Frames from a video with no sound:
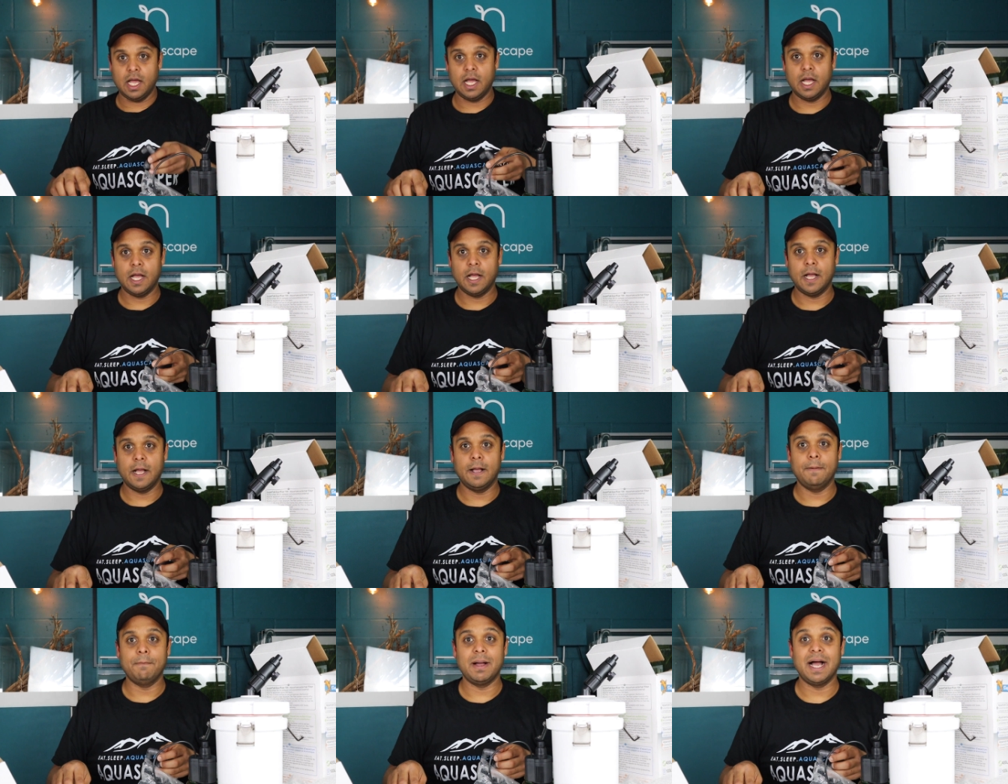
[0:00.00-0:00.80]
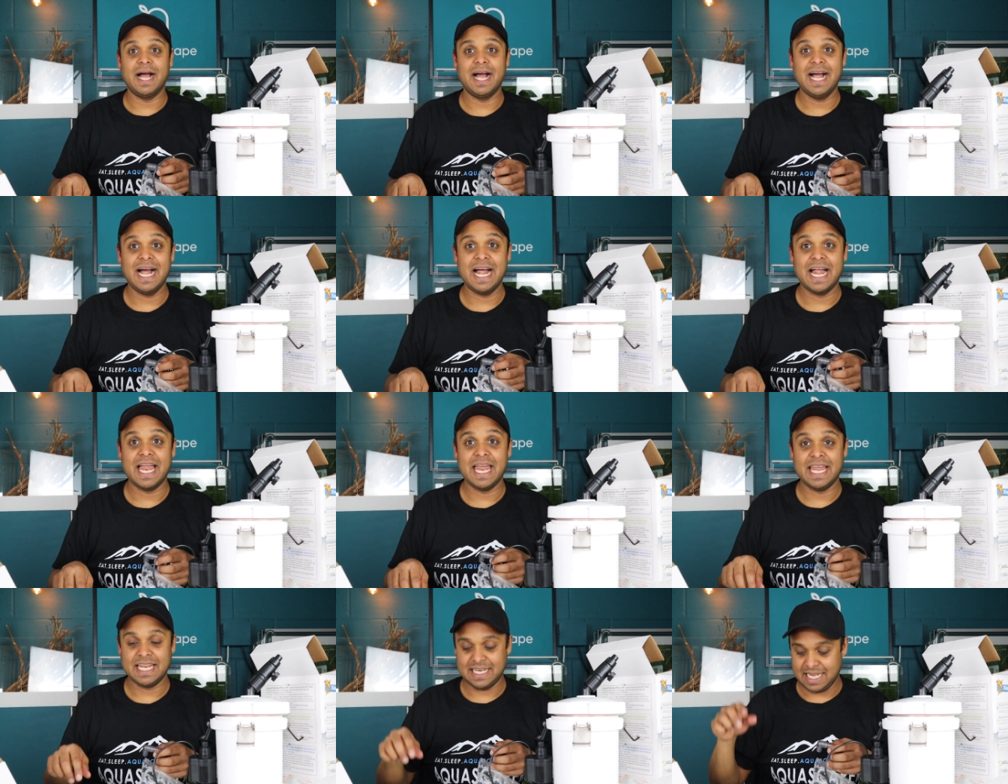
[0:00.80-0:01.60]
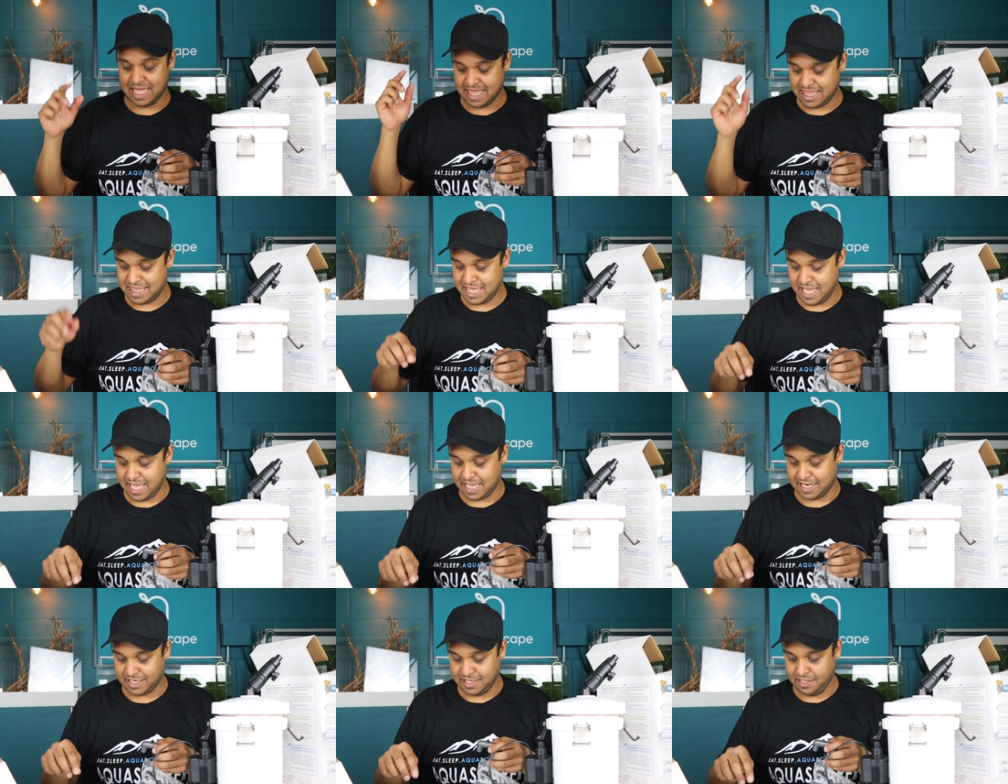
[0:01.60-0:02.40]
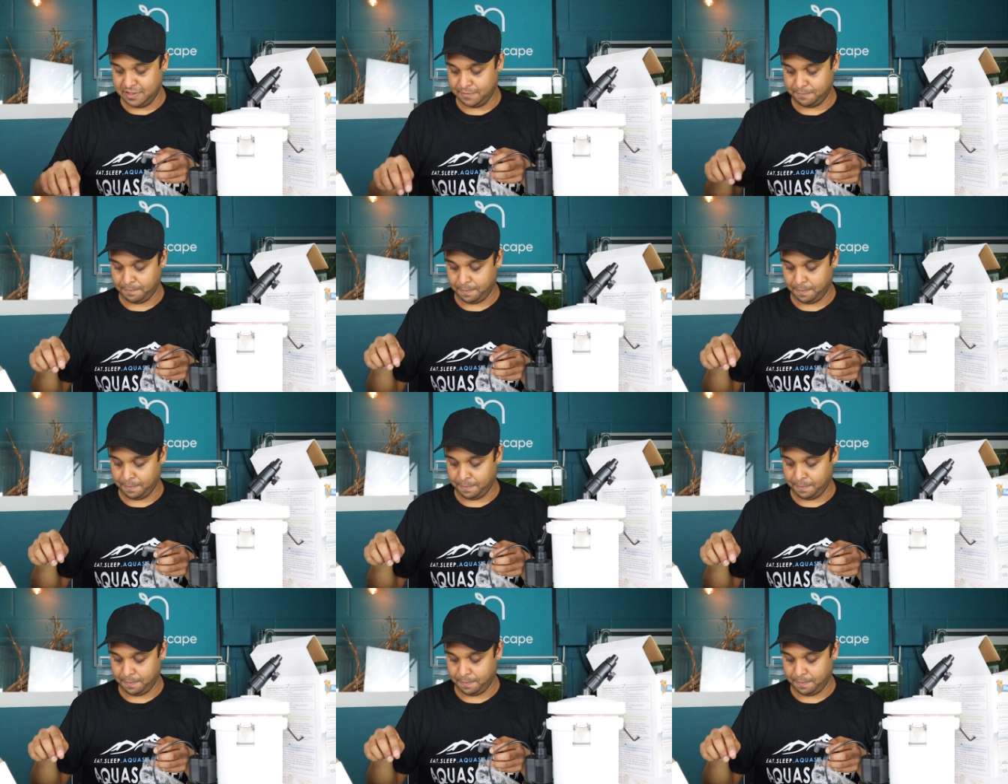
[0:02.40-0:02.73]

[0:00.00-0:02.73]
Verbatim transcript: Um, and then